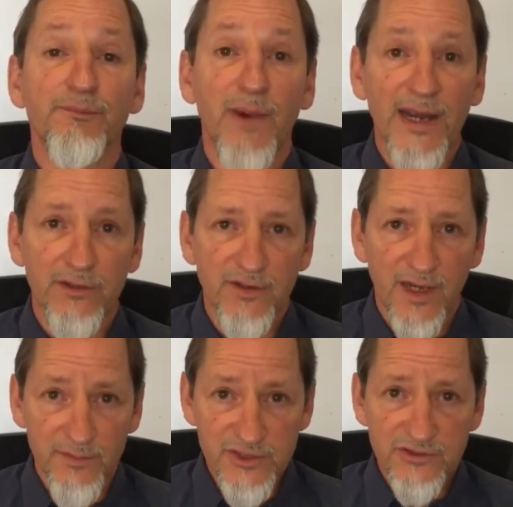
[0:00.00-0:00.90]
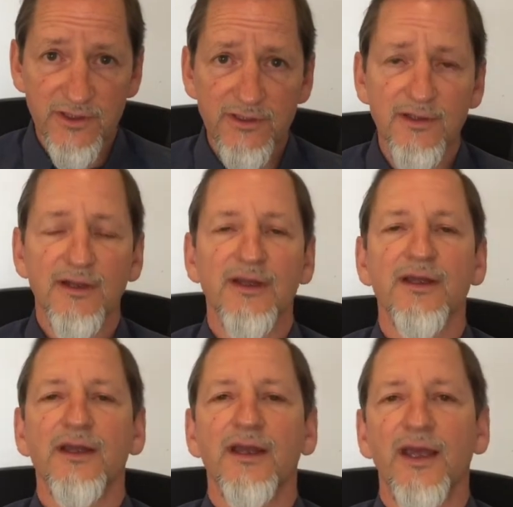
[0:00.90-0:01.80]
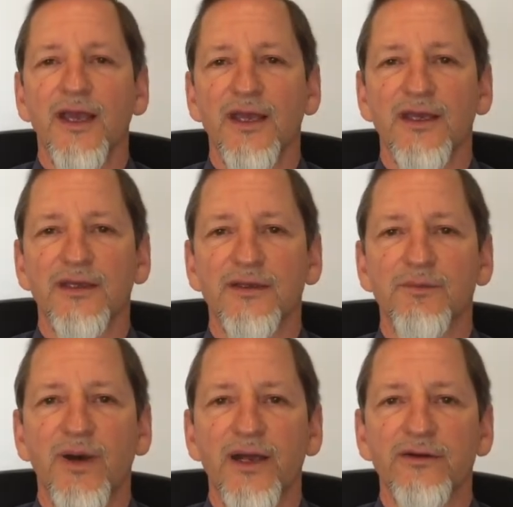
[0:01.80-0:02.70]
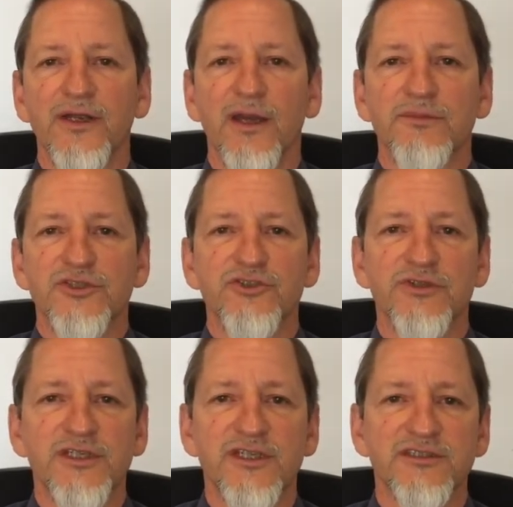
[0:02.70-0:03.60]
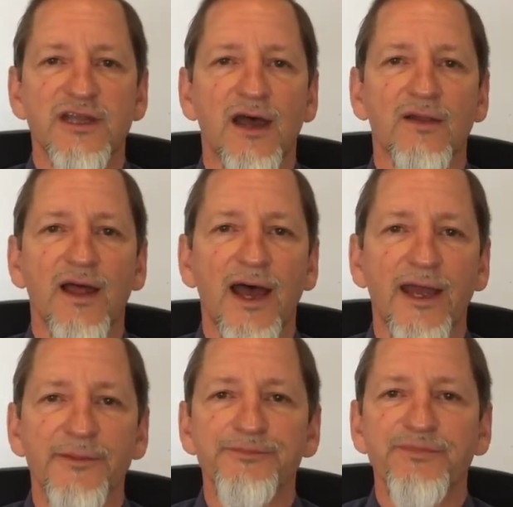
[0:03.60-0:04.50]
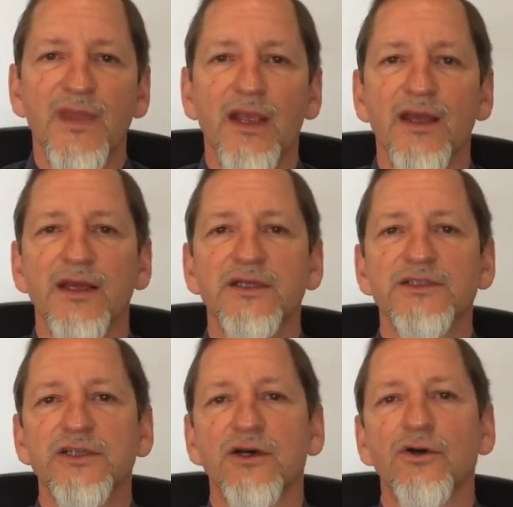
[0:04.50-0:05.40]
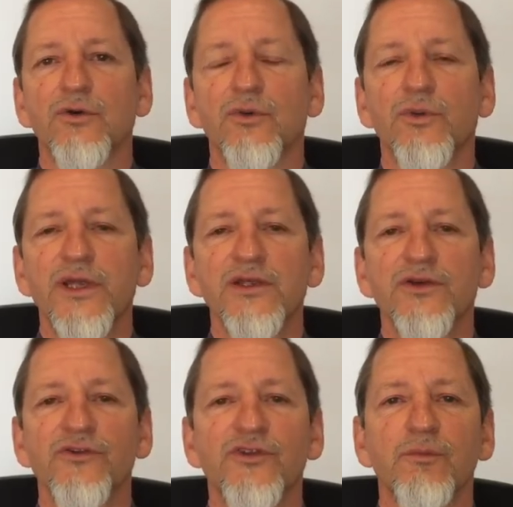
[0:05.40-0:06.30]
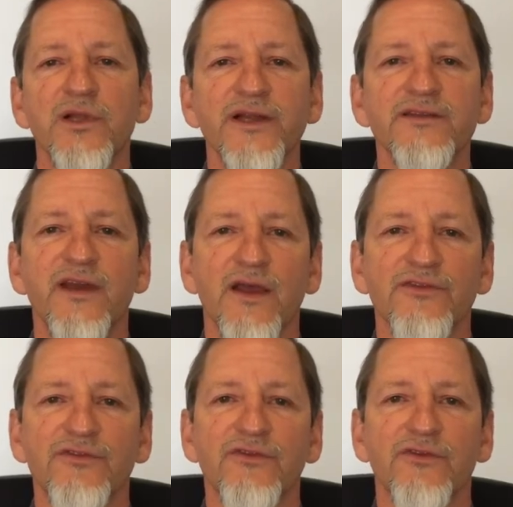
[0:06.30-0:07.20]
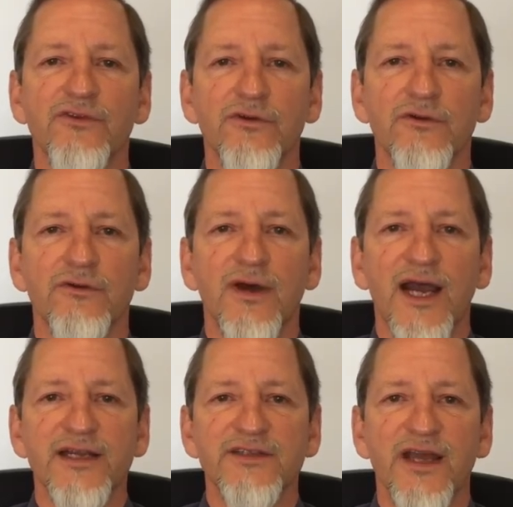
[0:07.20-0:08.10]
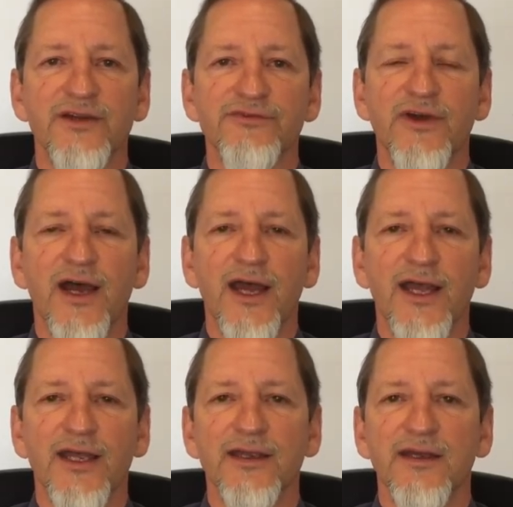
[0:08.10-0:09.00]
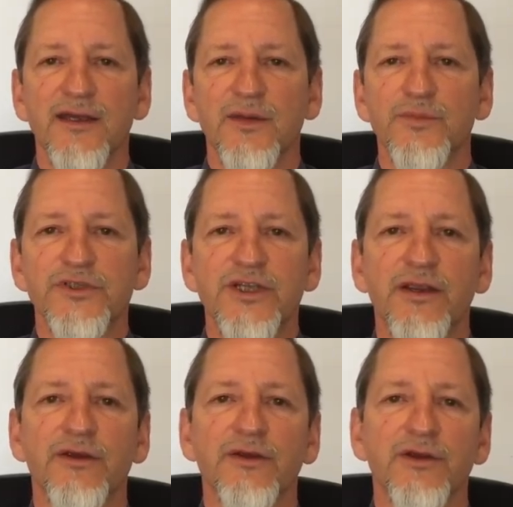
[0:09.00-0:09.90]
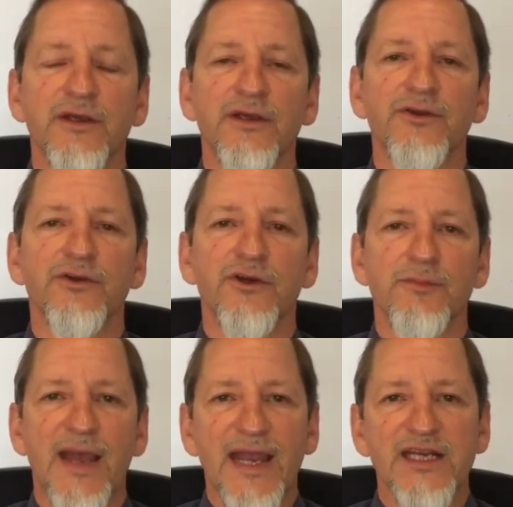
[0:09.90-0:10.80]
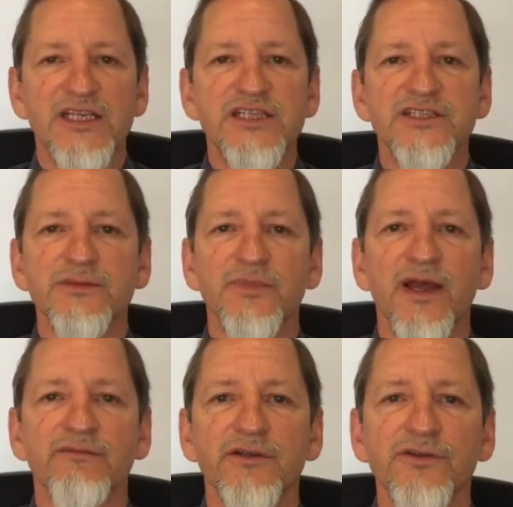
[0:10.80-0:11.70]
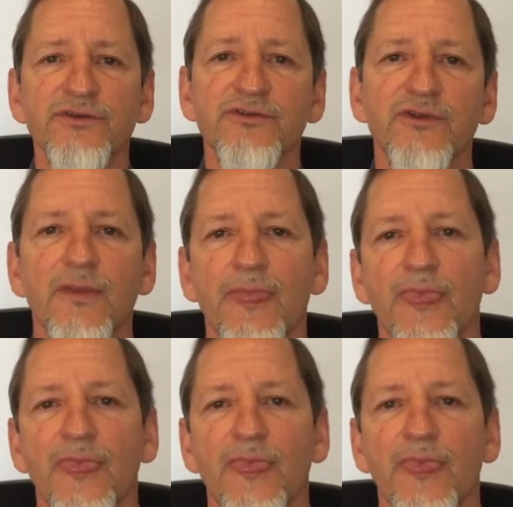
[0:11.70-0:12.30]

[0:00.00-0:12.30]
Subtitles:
biochemistry, and biochemistry does not lie. So we use the blood test to identify particularly your magnesium levels,